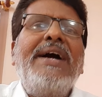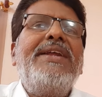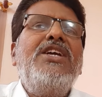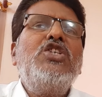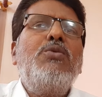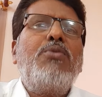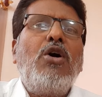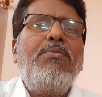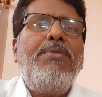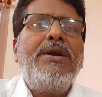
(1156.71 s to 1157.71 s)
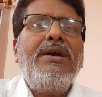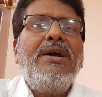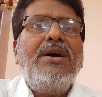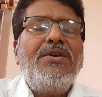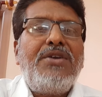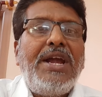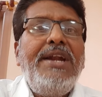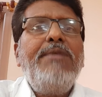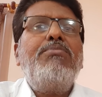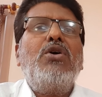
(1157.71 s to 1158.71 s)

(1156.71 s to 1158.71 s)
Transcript: arrange proper training